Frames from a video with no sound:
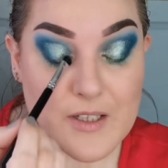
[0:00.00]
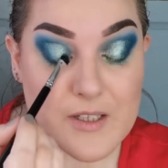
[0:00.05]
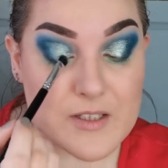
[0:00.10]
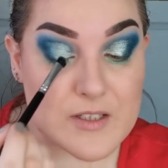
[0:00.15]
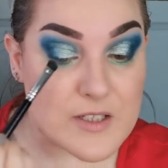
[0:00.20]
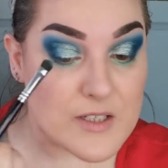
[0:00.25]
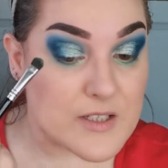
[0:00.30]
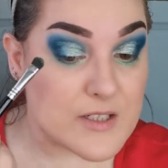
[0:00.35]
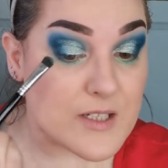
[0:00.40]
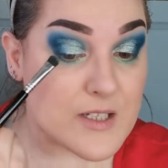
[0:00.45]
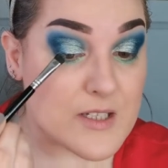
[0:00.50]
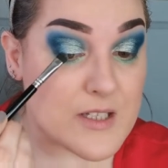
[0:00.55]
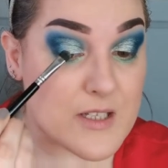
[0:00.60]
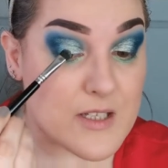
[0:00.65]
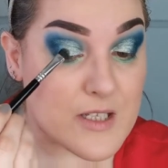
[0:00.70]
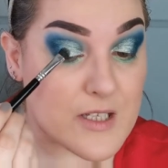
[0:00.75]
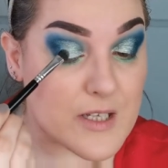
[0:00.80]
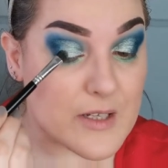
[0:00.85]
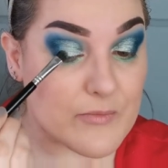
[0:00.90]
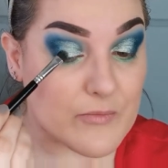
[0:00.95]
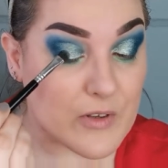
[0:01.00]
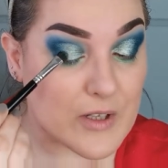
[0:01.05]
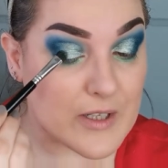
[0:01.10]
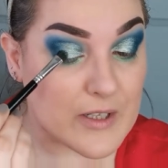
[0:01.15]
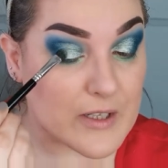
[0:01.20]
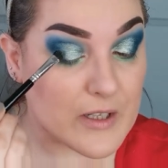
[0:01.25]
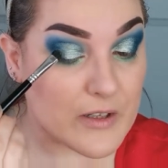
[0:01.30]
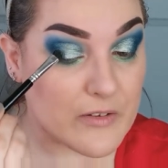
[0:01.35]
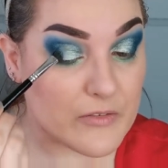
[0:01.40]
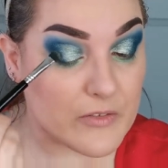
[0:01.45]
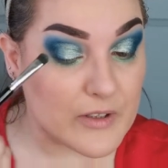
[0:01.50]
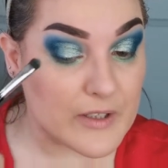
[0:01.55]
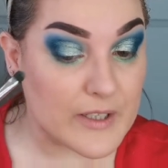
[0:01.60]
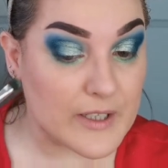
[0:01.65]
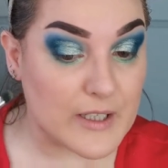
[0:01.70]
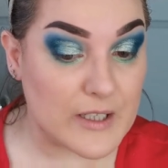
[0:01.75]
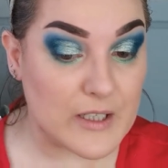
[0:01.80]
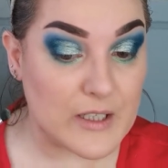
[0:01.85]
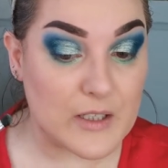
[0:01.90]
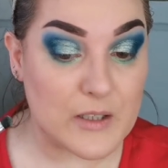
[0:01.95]
it just doesn't seem right covering
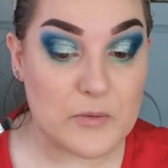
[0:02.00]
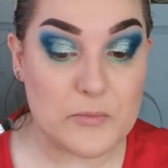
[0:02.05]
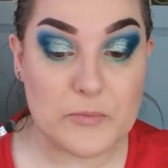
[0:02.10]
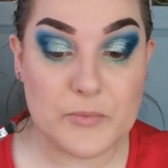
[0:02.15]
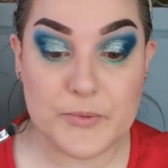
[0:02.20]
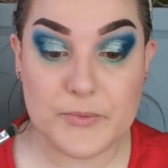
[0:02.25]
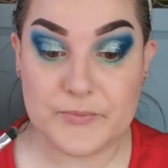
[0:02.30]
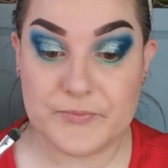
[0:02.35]
it up.